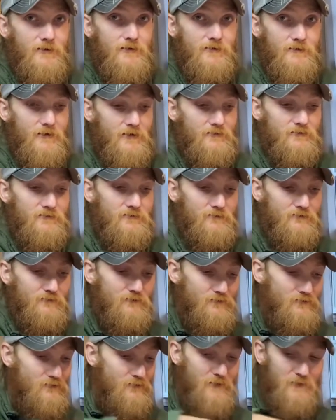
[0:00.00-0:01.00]
Now,
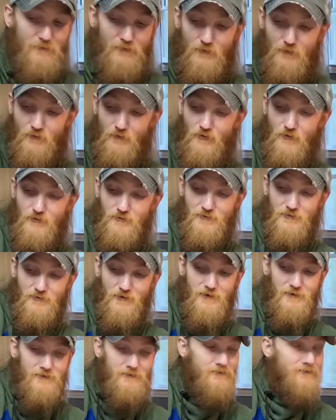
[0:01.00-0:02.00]
remember, we're only
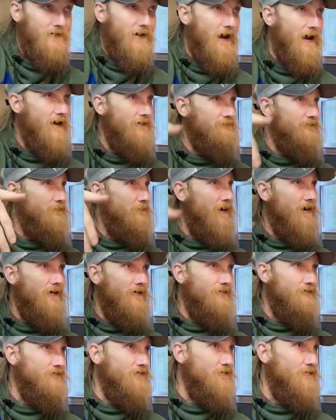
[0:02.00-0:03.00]
like half a
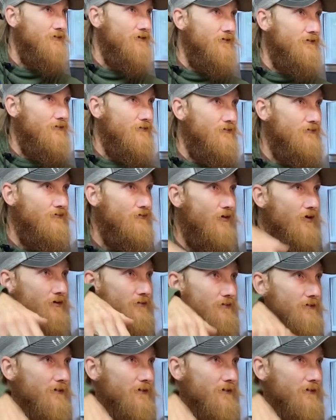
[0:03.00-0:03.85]
mile from the road